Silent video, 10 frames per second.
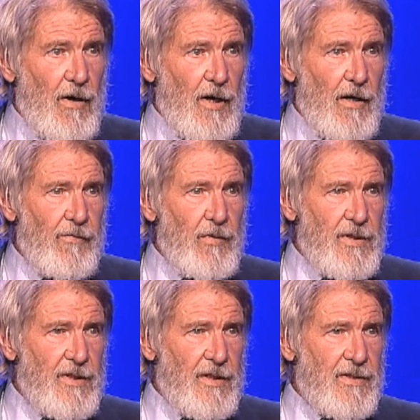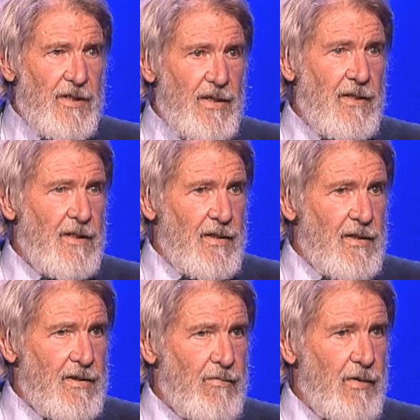If we succeed in
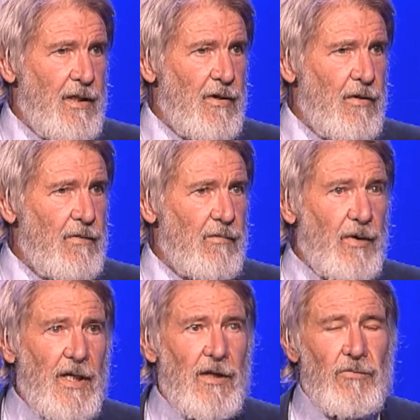this, we can